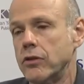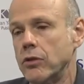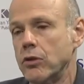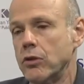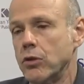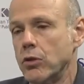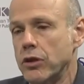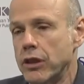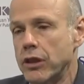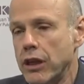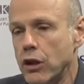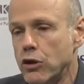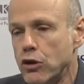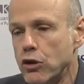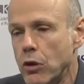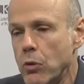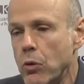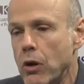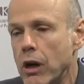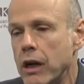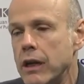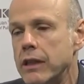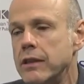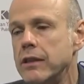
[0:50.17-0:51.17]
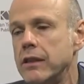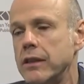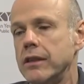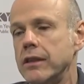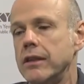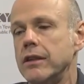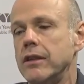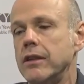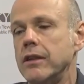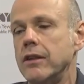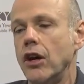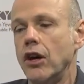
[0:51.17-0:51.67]
You know, they're the one
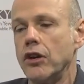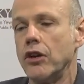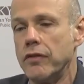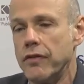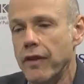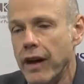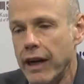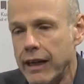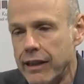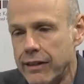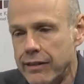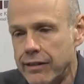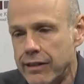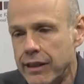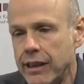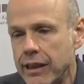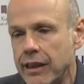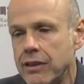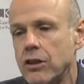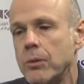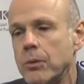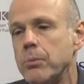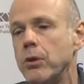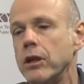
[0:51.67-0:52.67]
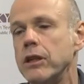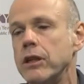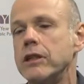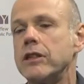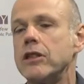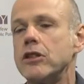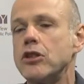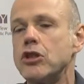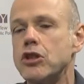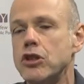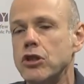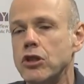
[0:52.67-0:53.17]
advising the
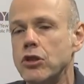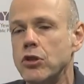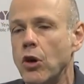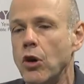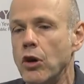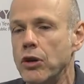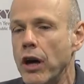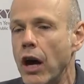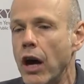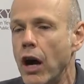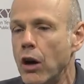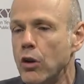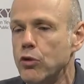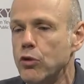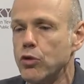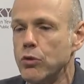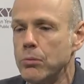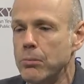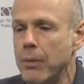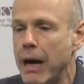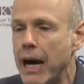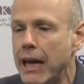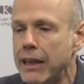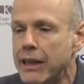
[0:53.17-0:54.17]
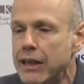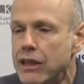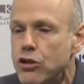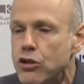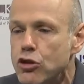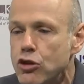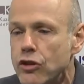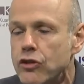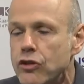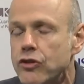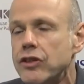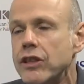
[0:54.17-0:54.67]
politician on how to
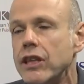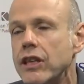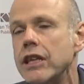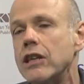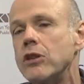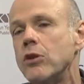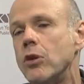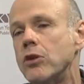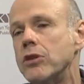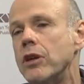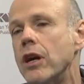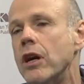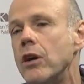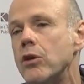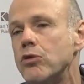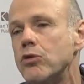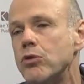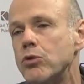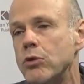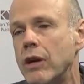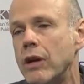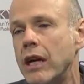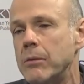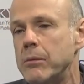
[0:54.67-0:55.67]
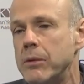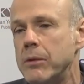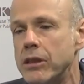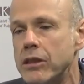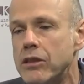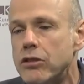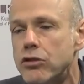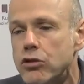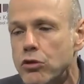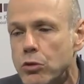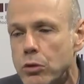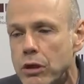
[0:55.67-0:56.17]
manage the state, on how to
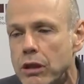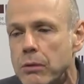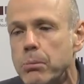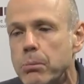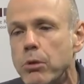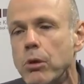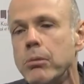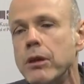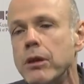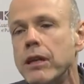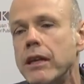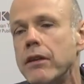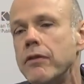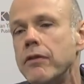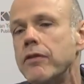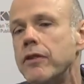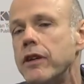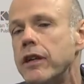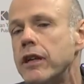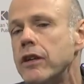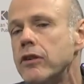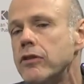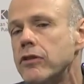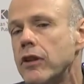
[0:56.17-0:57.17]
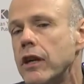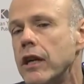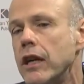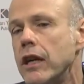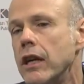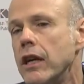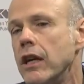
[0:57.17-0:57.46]
administrate public affairs.